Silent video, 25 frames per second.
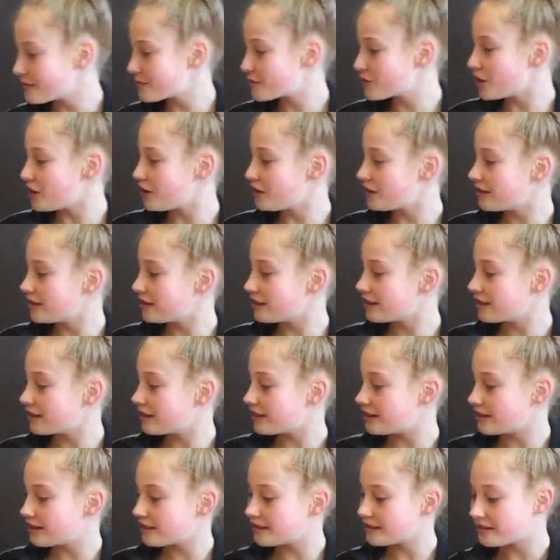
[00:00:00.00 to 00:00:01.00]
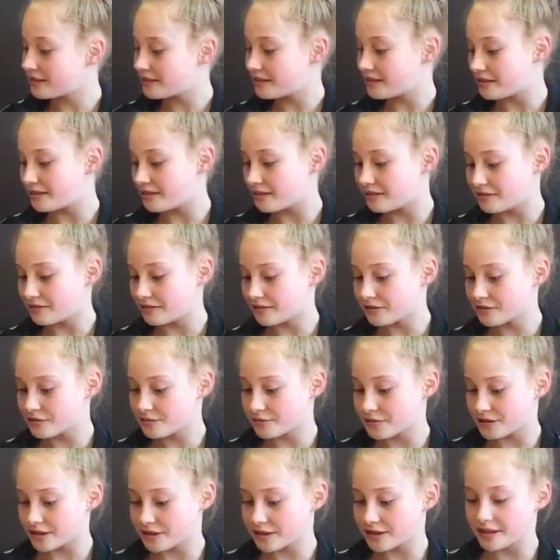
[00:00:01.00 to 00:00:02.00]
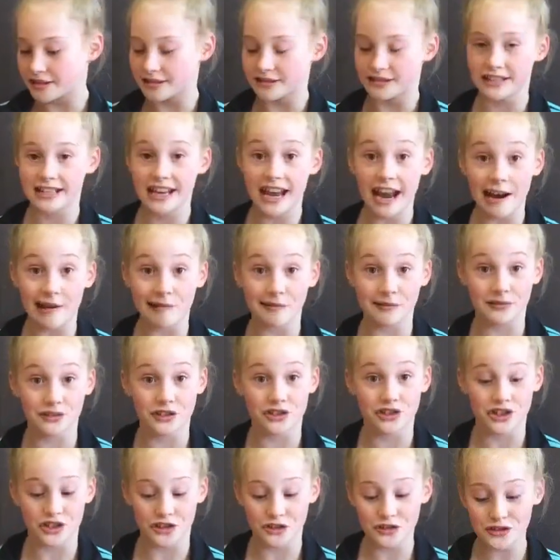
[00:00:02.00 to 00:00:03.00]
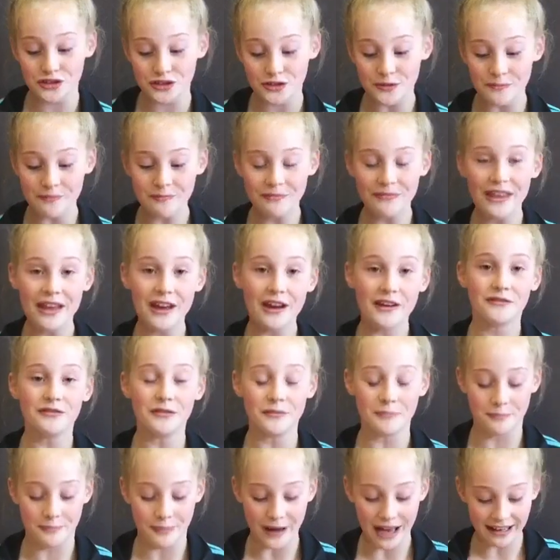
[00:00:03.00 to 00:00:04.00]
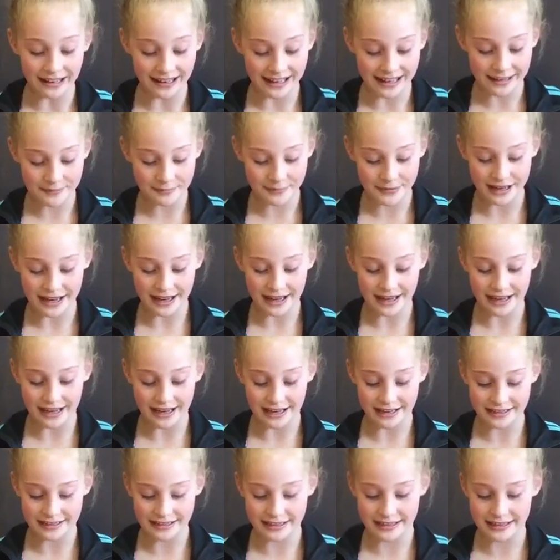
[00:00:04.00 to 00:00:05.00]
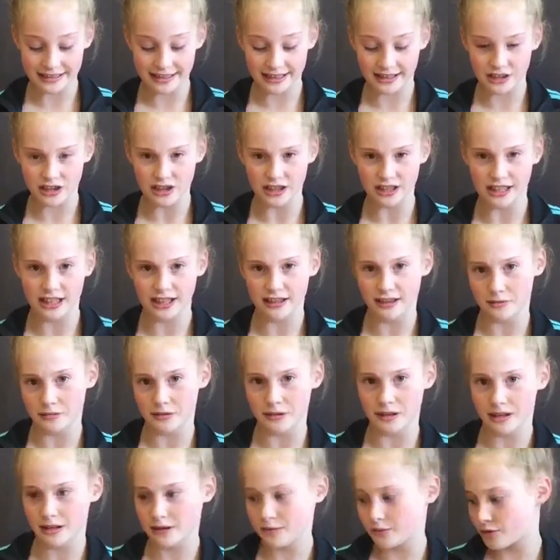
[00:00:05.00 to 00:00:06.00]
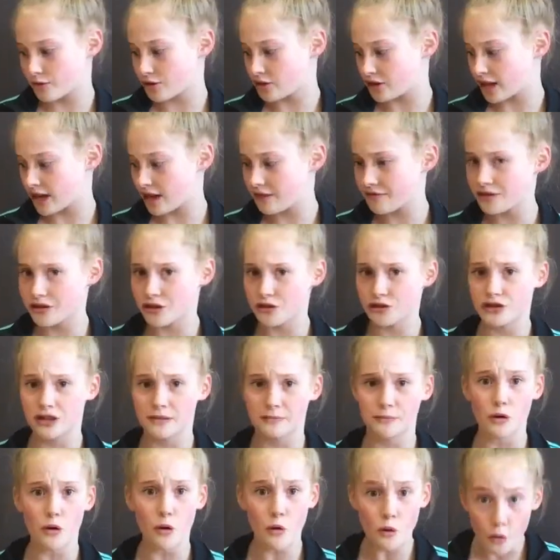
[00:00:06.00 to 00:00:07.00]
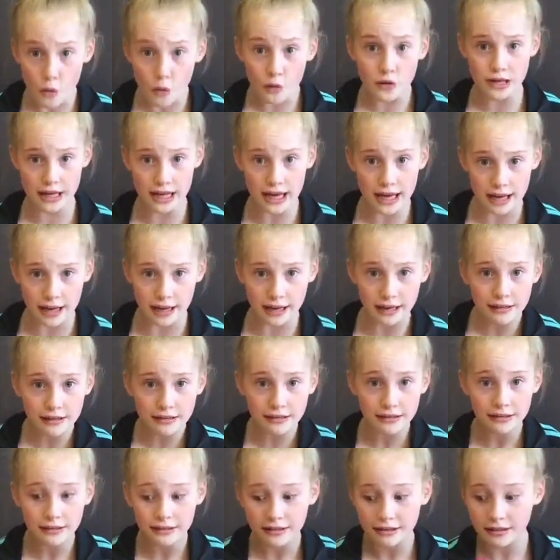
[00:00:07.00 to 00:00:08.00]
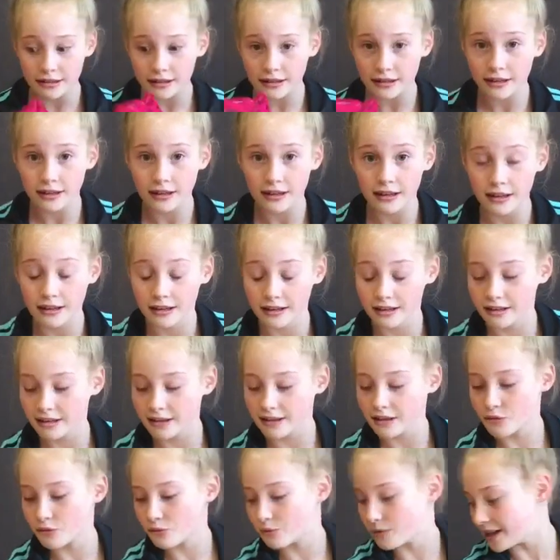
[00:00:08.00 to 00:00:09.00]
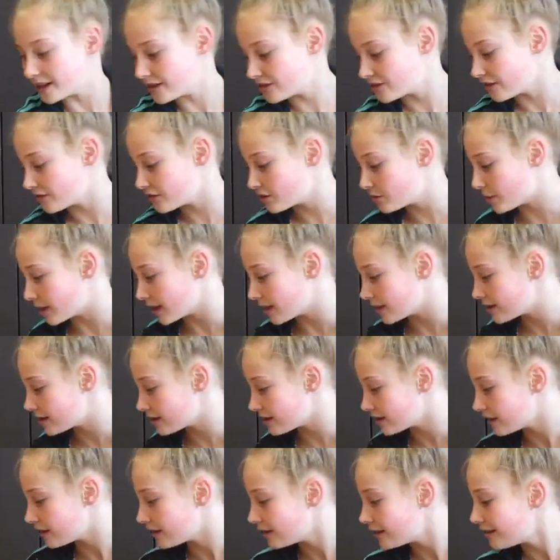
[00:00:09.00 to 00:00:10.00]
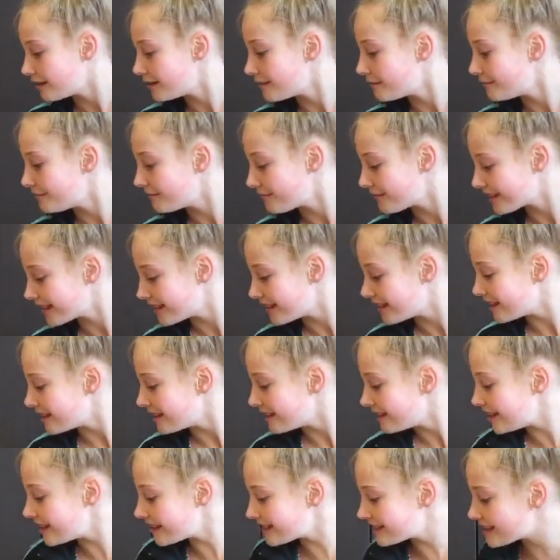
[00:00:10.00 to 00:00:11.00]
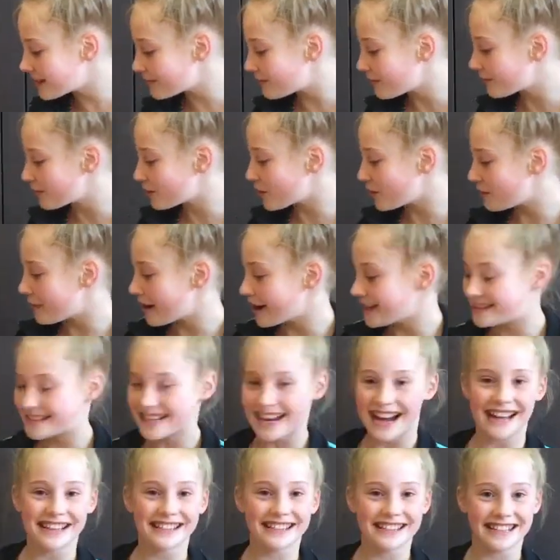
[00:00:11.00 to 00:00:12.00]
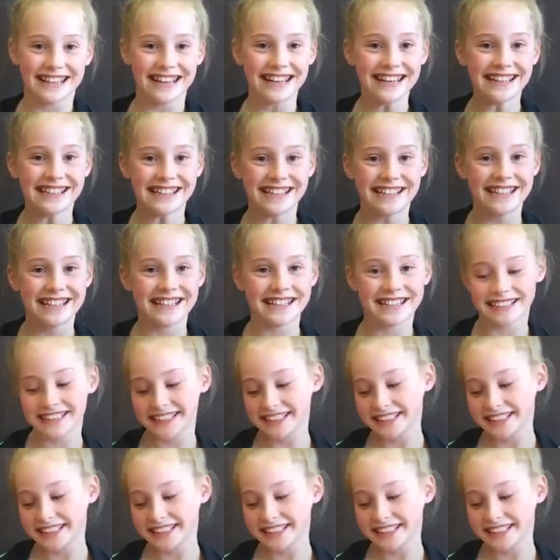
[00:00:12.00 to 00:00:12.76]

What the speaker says: we've got, look what it is, character shoes for ballet, but I didn't actually need them in there because I haven't used them all year. Waste of space. Next up, I've got my dance kit.